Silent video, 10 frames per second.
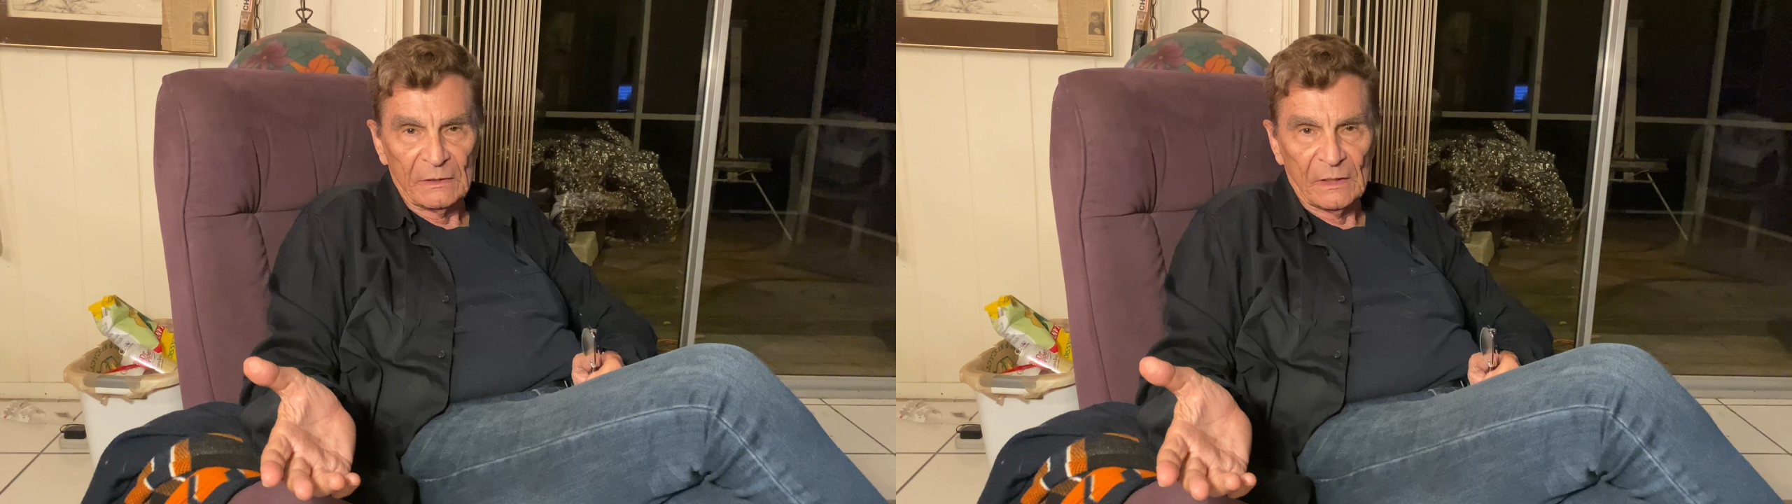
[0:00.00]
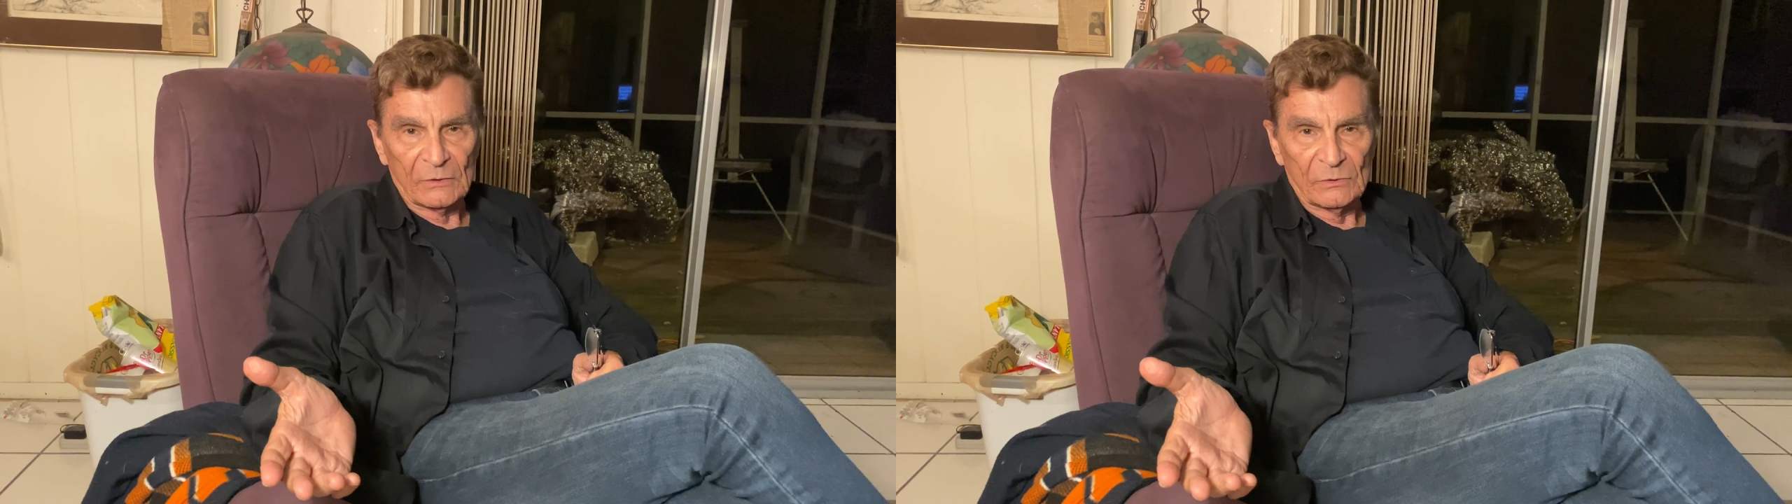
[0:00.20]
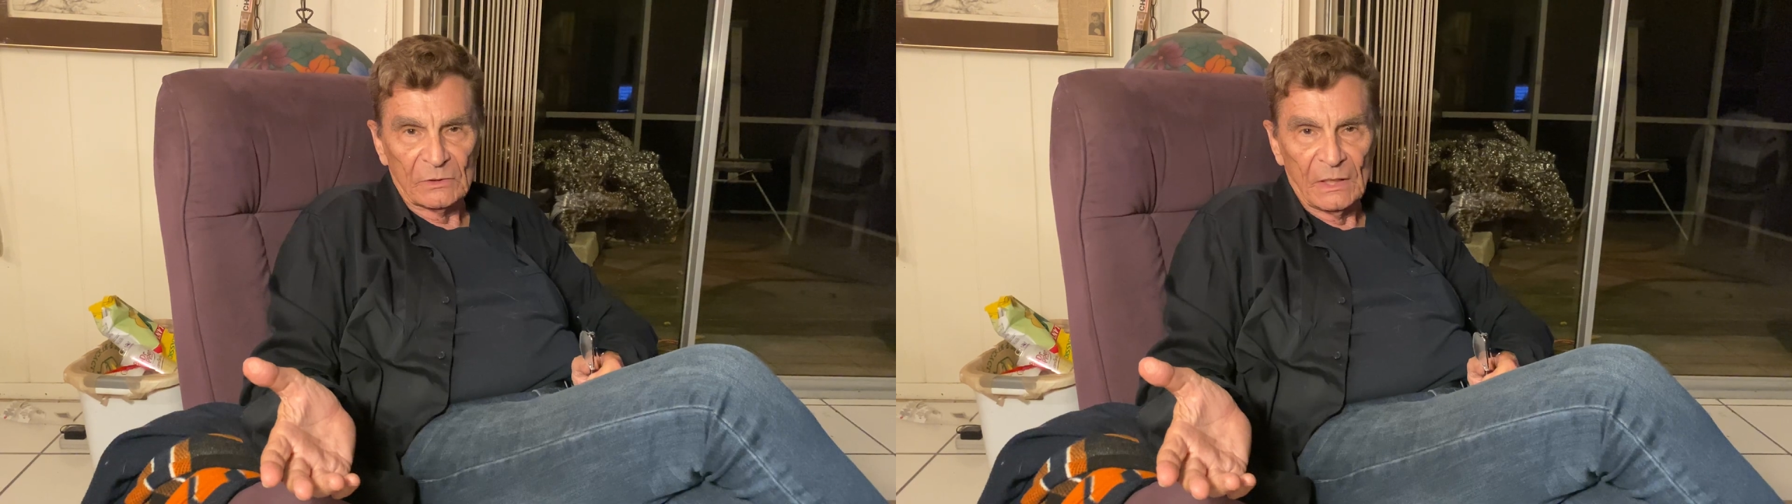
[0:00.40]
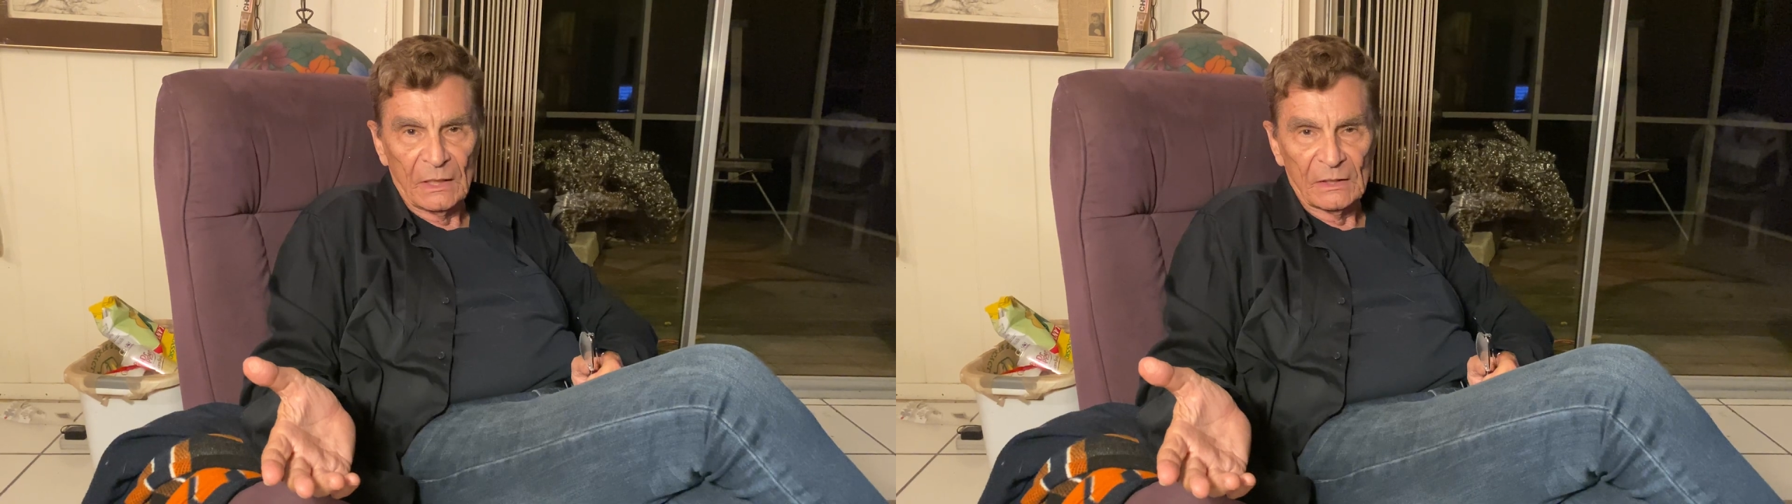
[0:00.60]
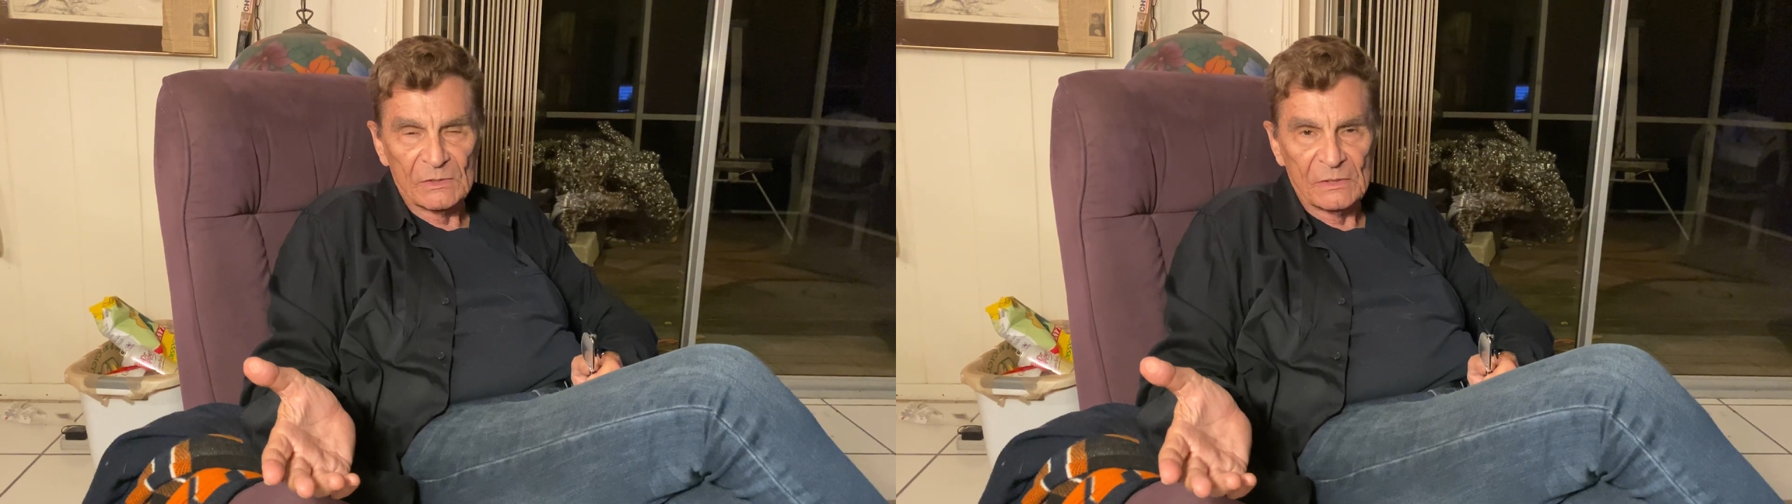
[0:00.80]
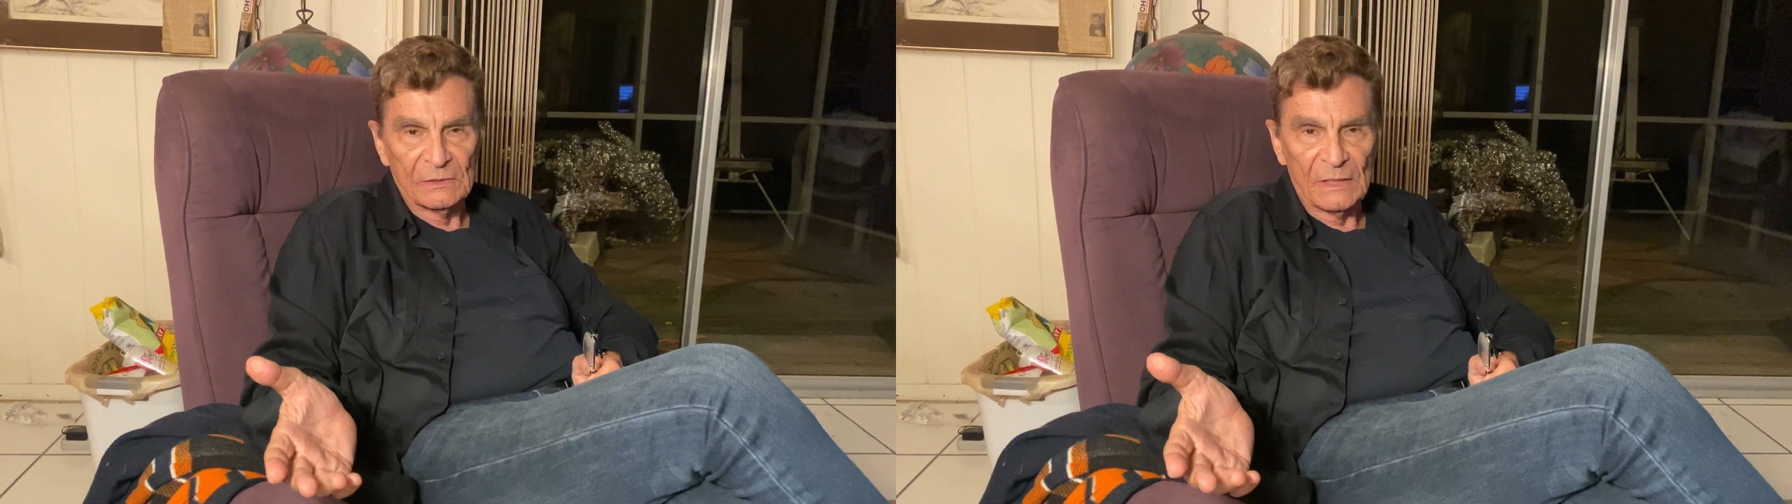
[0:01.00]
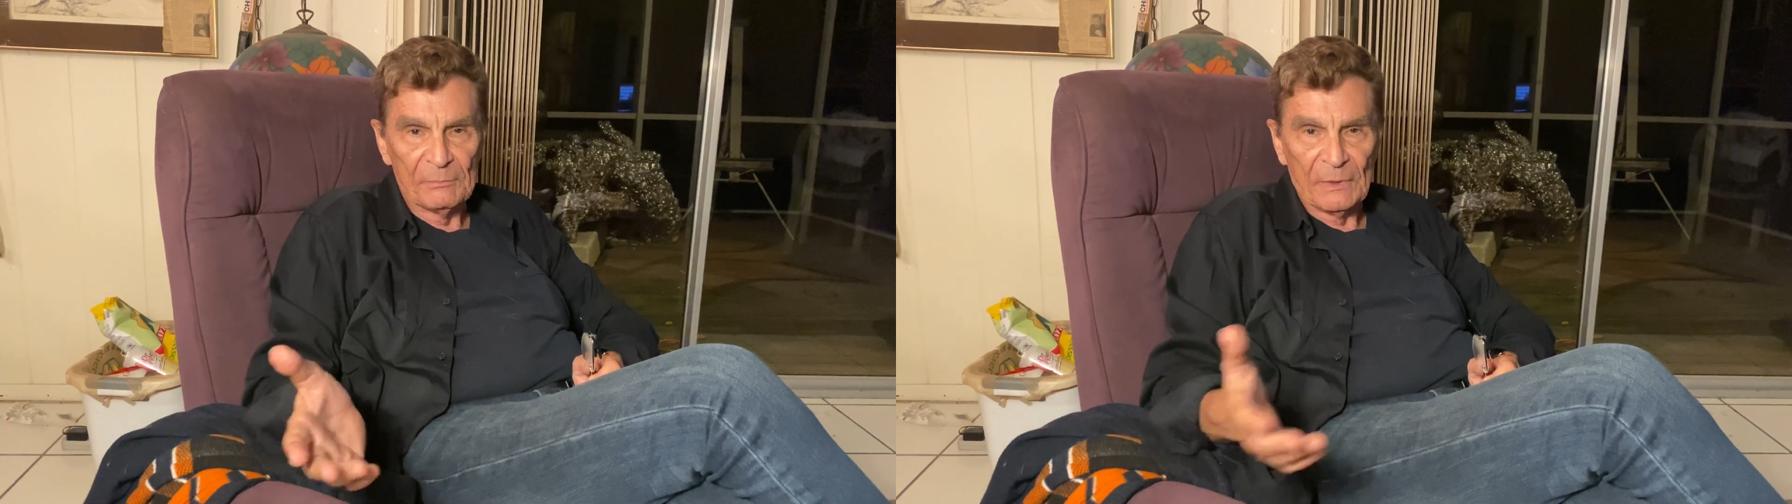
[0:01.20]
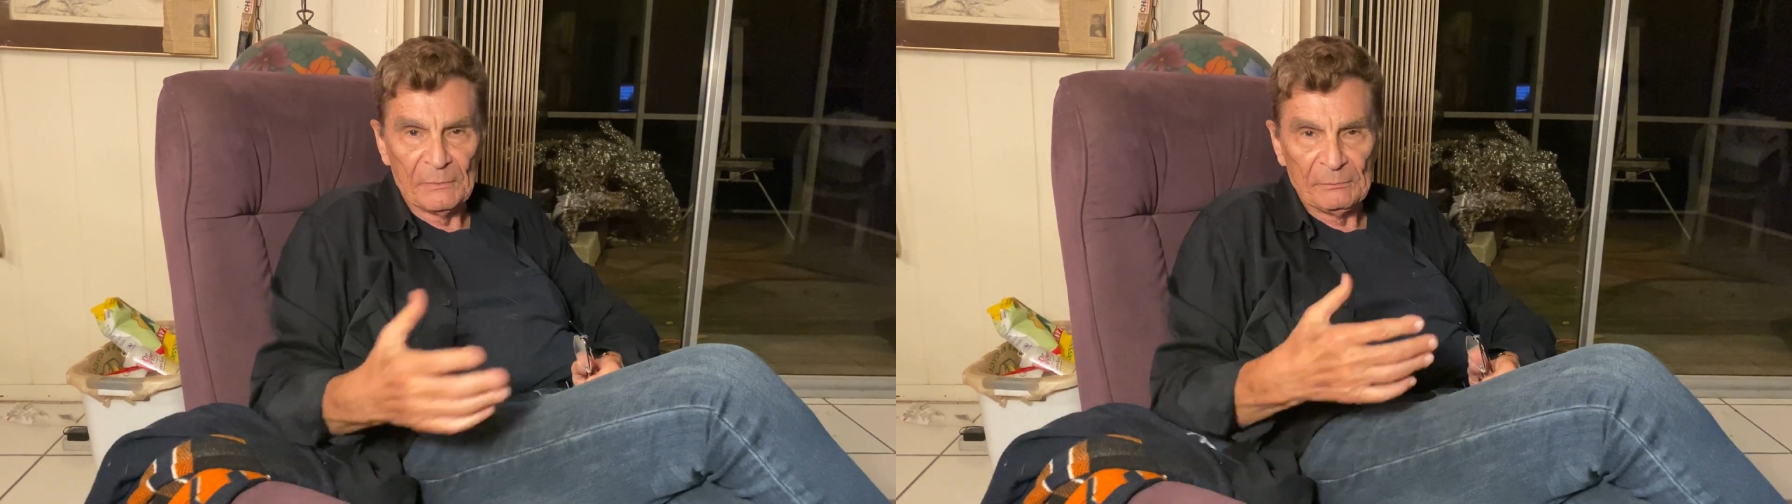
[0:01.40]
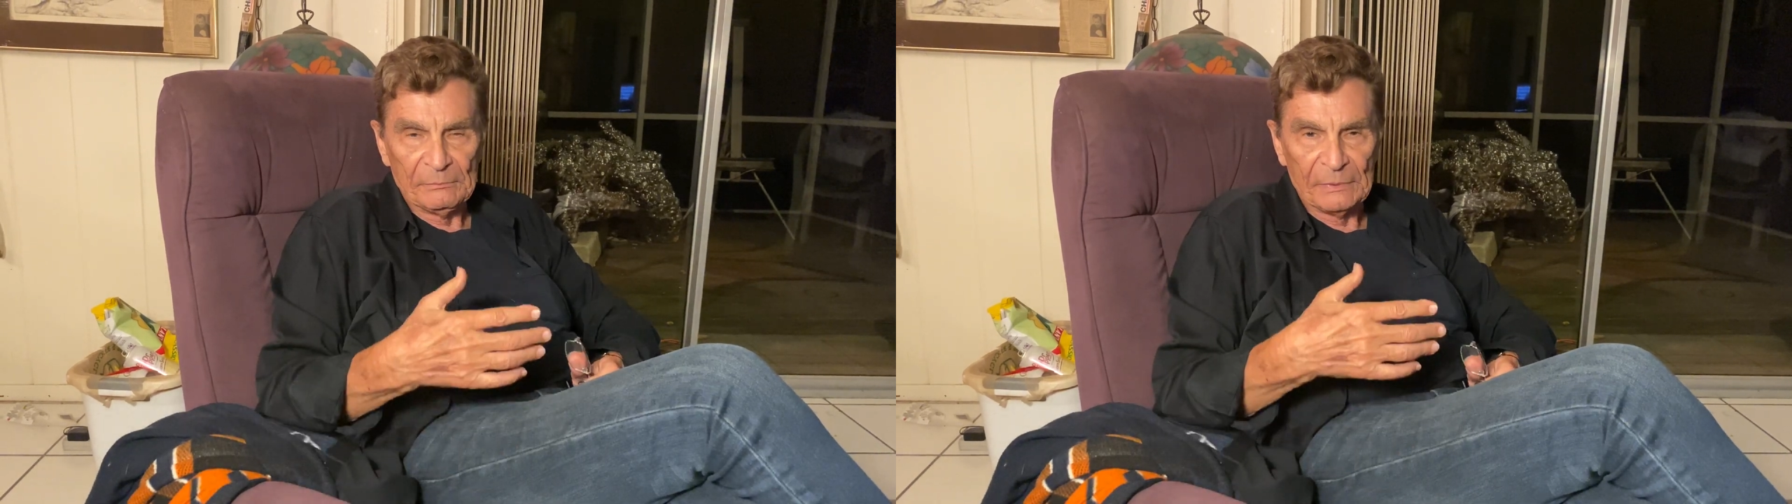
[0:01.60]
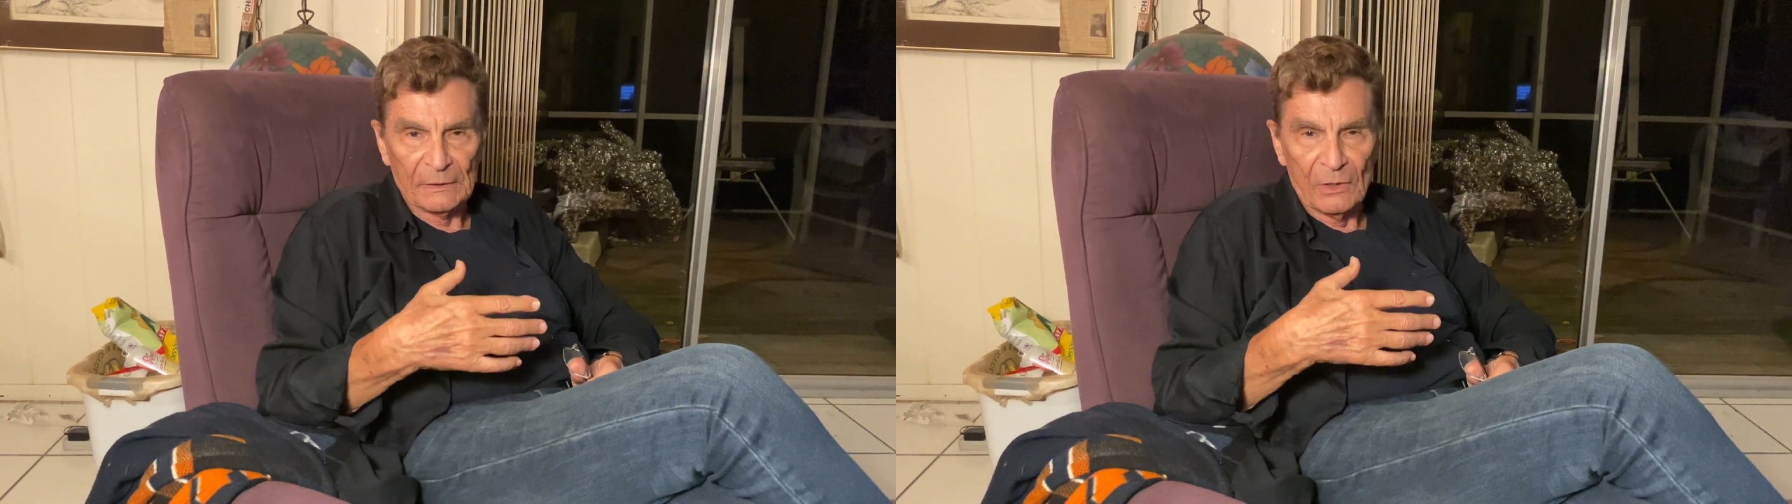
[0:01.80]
Electoral College, but